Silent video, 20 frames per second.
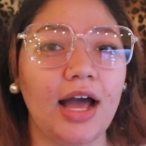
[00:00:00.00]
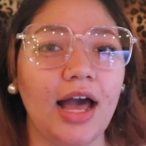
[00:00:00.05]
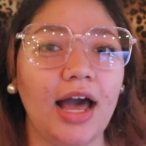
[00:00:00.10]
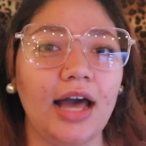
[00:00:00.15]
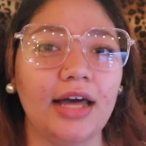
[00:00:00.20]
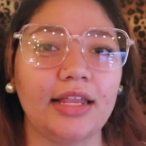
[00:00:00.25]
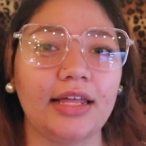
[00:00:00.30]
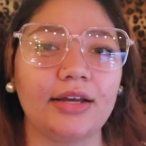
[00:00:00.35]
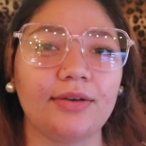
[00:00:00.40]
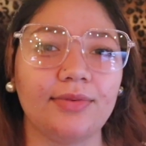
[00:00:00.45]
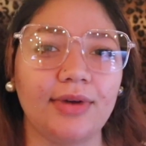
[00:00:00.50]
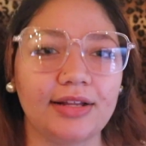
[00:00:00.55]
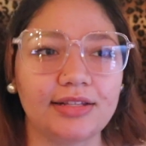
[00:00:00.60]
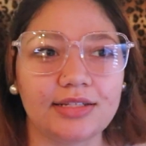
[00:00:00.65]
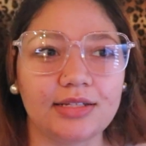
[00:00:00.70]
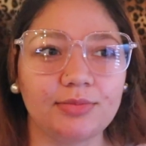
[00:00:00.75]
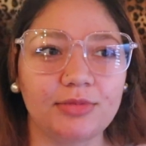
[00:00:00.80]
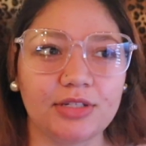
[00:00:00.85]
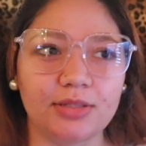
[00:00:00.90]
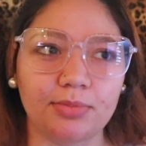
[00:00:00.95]
I like
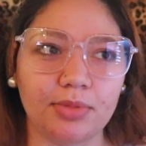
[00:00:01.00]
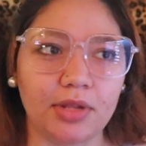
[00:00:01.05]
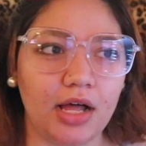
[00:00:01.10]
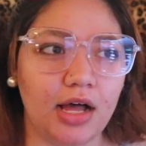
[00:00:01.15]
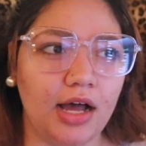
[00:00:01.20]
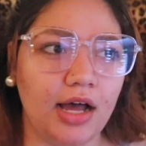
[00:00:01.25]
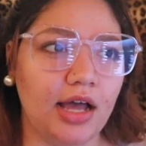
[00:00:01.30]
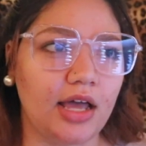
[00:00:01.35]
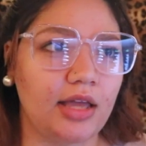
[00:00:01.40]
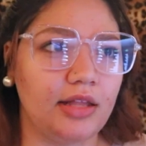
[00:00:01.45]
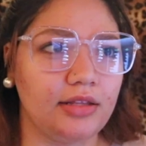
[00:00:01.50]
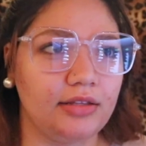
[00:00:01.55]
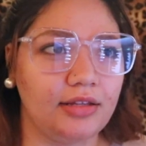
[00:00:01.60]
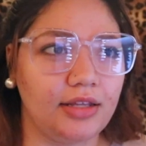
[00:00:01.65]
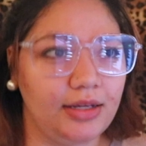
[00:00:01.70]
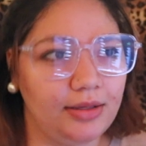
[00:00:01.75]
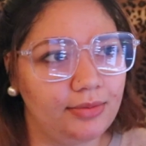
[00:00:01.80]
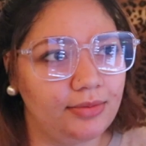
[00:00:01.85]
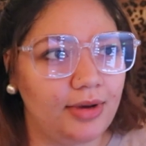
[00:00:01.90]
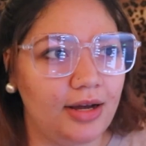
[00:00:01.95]
read someone's blog and
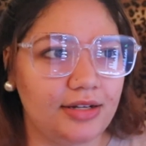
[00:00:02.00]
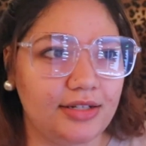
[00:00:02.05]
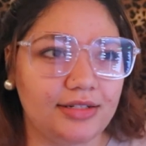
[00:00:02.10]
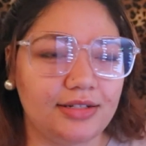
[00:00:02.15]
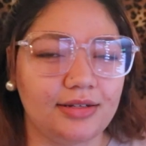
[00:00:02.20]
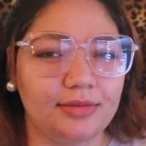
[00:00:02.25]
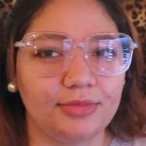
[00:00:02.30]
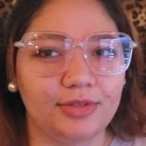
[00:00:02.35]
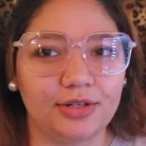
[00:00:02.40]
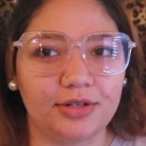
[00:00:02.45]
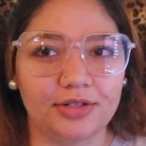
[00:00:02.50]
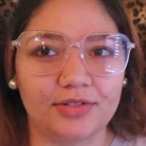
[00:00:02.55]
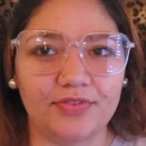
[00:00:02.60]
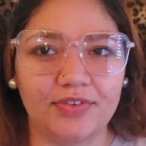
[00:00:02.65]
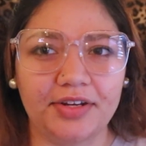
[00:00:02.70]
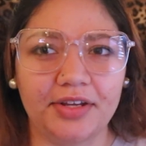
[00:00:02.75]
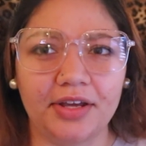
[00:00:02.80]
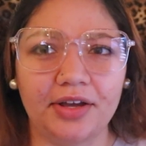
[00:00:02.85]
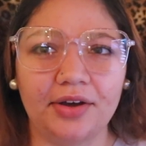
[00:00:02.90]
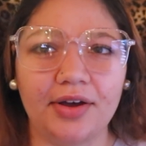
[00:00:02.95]
like watched some girl's
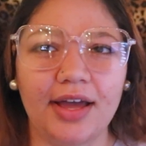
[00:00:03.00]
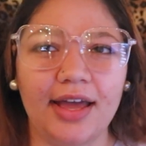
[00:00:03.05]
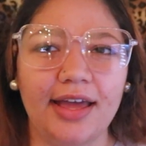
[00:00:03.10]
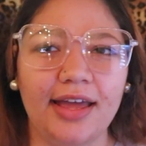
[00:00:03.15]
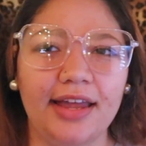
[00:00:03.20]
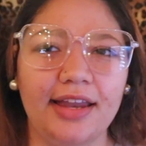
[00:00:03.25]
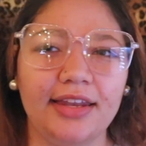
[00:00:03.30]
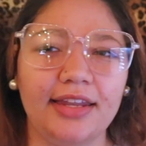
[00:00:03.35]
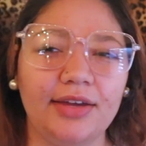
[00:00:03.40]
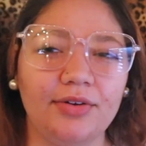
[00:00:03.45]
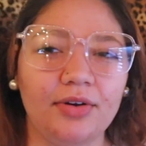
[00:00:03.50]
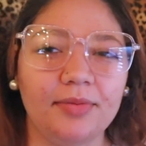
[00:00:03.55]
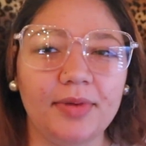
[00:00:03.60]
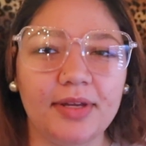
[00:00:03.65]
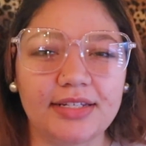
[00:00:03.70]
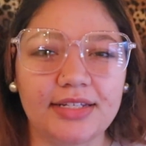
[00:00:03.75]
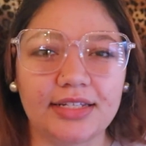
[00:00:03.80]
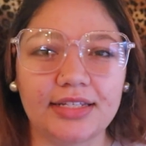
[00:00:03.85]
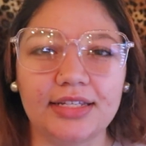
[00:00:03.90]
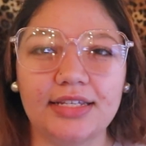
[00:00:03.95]
video, and they were
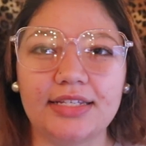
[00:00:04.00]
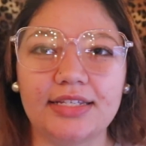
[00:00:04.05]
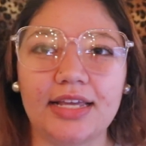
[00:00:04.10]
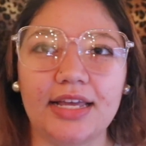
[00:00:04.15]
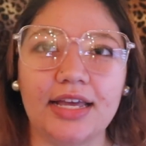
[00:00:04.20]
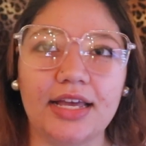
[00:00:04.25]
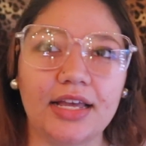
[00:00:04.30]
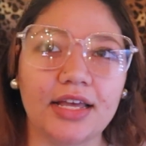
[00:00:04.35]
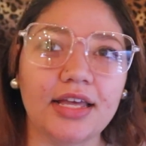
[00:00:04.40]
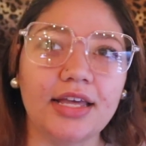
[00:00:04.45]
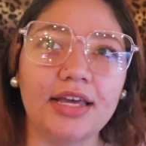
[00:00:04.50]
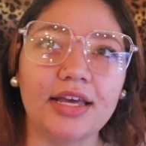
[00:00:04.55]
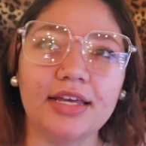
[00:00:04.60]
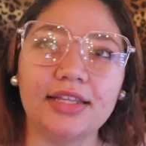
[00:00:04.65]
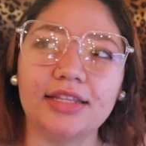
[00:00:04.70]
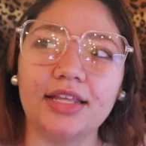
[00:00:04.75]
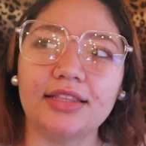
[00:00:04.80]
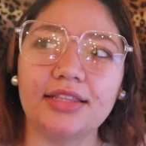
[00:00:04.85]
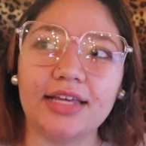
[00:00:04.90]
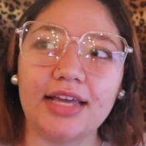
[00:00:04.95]
basically saying
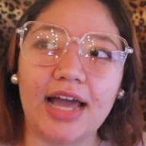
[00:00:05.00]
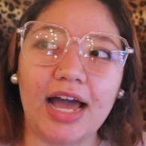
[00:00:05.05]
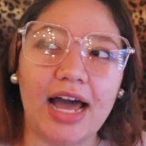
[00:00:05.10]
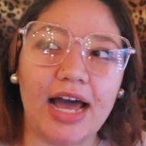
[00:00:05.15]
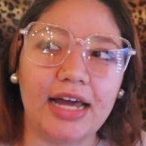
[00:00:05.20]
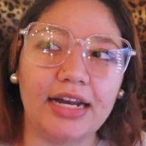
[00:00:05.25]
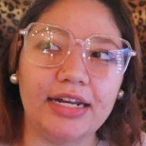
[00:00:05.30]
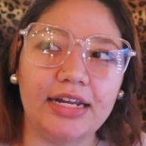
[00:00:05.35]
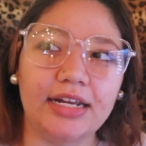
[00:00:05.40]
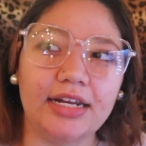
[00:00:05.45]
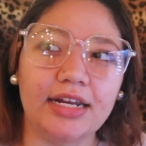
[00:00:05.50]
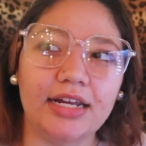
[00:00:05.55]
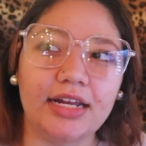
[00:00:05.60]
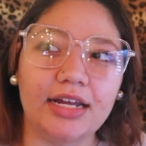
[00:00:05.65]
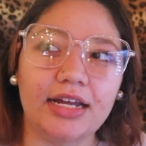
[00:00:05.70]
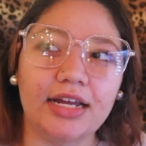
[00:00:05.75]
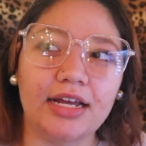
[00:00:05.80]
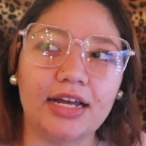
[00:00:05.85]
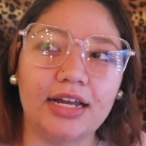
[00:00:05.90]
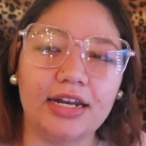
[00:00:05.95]
that they added
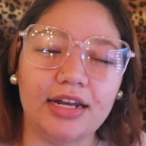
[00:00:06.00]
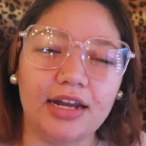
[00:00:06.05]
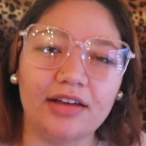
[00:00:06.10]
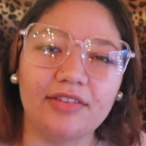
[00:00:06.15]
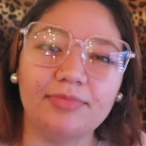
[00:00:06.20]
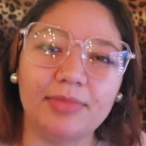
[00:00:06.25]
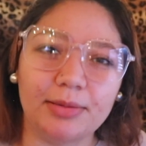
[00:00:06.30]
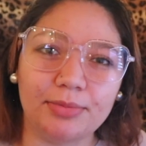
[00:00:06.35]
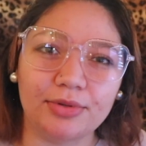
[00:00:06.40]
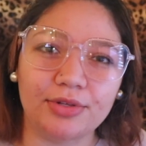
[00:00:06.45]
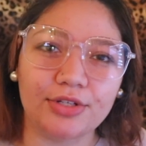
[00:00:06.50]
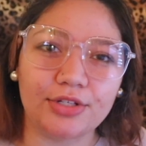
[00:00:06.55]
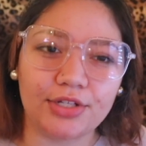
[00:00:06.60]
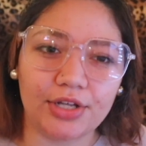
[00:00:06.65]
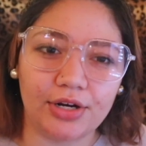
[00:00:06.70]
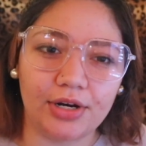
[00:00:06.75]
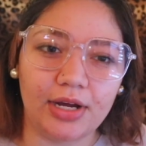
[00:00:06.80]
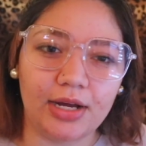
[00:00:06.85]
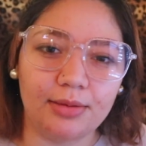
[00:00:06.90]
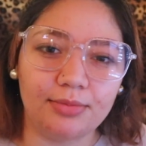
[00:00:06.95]
enough maple
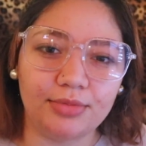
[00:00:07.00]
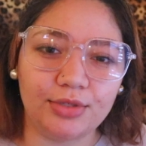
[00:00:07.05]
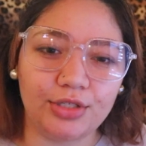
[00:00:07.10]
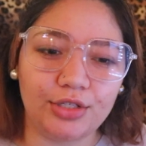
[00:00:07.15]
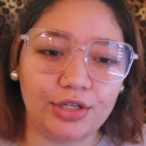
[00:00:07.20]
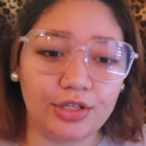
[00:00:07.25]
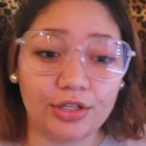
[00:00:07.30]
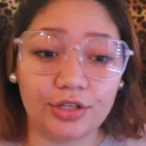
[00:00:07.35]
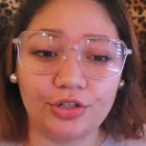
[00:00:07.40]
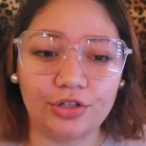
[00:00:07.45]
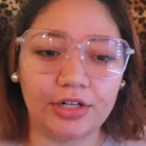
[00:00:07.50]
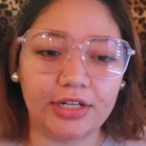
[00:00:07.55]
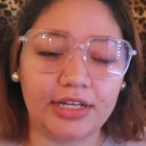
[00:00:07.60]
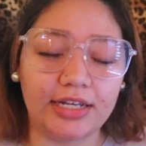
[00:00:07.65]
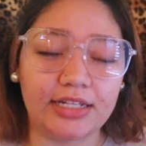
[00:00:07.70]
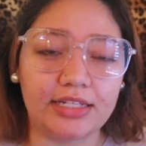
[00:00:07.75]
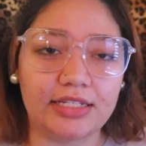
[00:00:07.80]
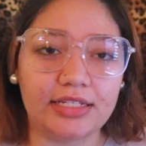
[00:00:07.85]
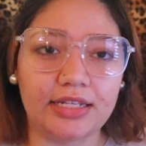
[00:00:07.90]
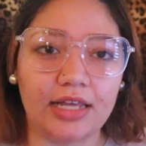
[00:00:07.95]
syrup to the drink
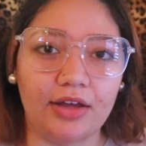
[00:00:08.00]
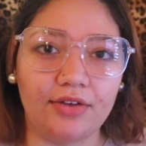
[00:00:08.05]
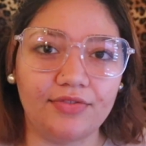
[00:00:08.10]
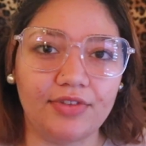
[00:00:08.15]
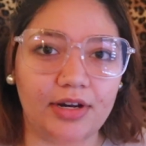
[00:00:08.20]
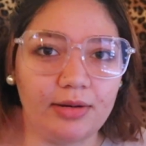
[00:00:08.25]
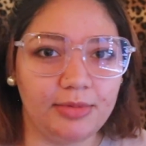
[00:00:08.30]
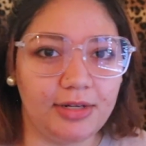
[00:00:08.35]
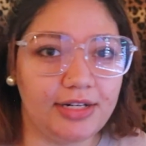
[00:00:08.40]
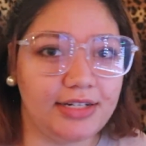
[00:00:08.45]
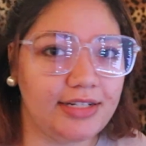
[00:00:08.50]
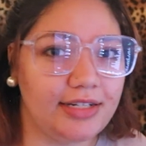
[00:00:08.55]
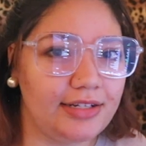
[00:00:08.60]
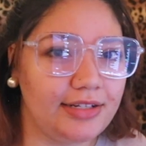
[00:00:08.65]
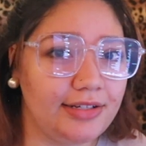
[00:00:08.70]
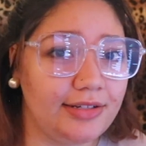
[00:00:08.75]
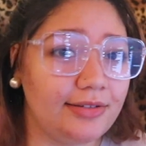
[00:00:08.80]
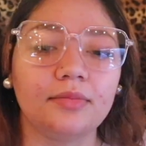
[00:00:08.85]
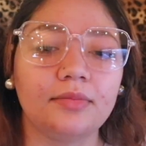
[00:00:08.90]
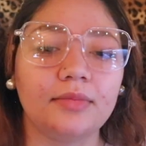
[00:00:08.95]
itself that I'm gonna tell
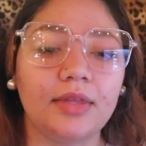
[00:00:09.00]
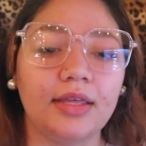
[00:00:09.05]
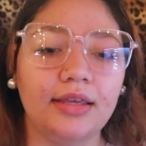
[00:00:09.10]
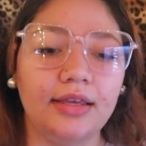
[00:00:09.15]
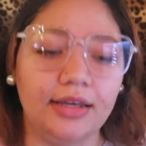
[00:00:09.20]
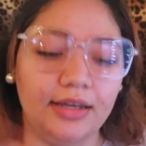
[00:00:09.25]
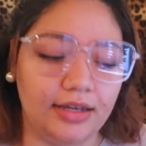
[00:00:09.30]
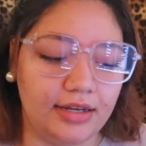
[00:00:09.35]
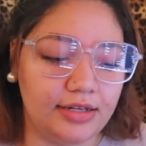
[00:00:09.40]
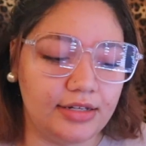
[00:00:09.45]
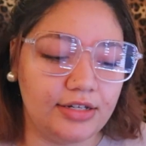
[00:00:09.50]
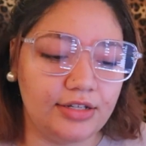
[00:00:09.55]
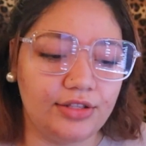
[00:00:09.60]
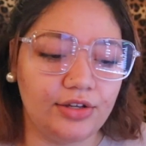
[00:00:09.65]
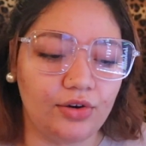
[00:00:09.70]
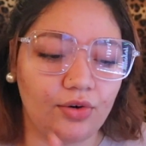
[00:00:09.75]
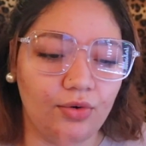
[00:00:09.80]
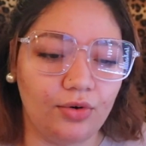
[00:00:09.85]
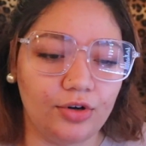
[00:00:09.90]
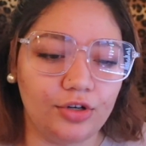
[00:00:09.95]
you, and to
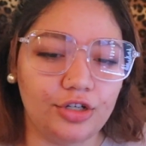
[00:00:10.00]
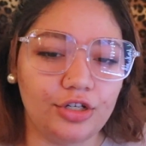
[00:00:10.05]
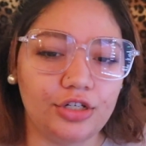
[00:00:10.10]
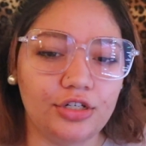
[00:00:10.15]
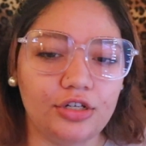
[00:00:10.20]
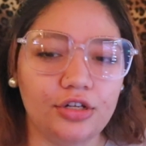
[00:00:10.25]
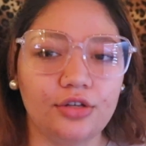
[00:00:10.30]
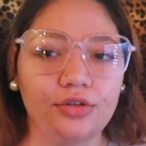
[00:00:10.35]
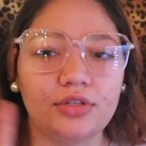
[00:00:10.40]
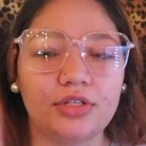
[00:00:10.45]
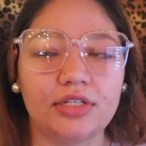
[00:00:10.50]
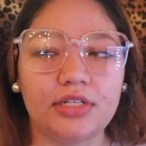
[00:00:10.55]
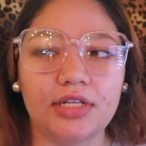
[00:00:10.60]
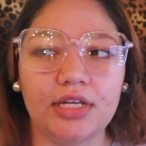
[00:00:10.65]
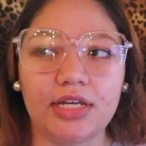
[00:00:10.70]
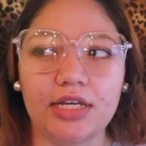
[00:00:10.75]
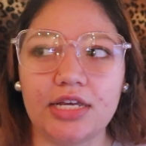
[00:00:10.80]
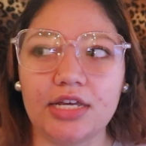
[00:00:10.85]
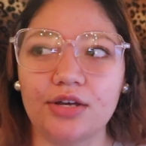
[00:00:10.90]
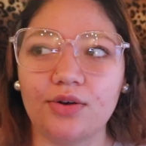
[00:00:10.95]
their orange juice
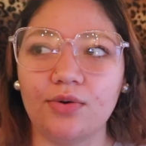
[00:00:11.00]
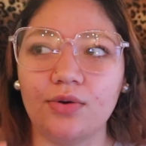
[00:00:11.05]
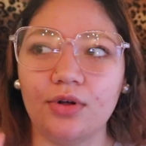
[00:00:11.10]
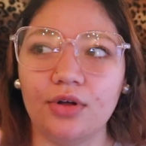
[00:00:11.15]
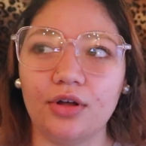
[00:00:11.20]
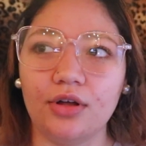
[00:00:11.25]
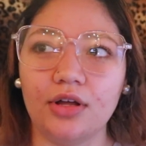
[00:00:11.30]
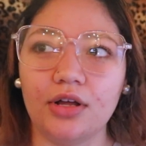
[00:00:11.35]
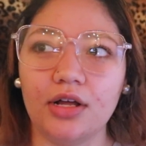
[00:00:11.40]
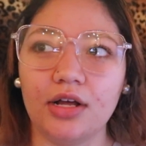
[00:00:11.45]
to equal